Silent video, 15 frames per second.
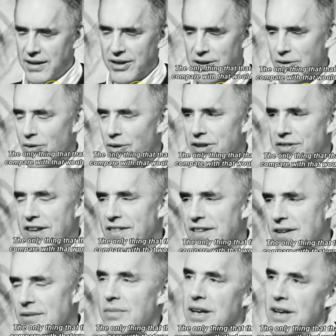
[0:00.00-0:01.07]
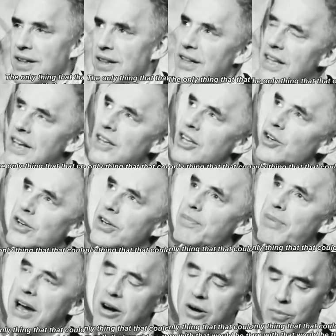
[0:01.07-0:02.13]
the only thing that that could
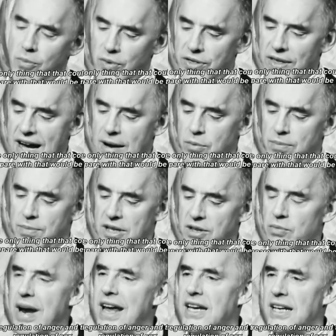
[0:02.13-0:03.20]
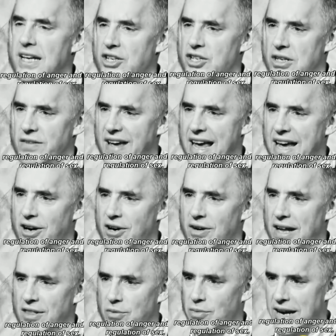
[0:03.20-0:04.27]
compare with that would be the regulation of anger
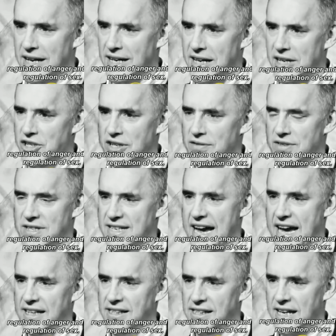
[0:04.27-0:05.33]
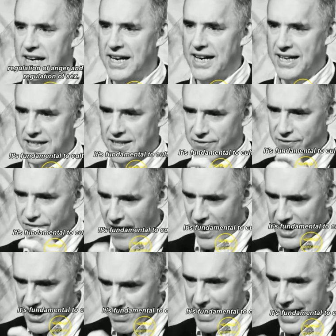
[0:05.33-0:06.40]
and the regulation of sex. It's
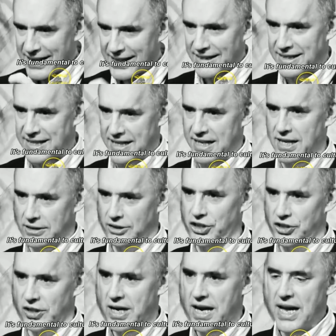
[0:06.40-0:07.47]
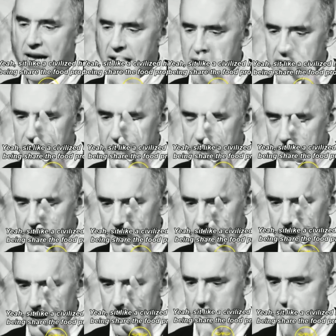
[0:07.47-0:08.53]
fundamental to culture. Yeah.
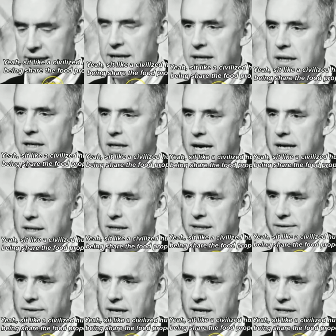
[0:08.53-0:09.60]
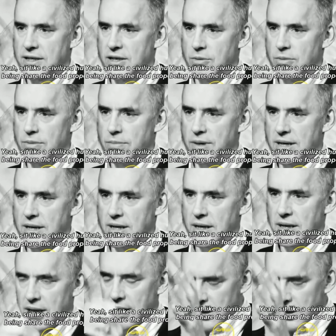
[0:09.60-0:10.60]
Sit like a civilized human being,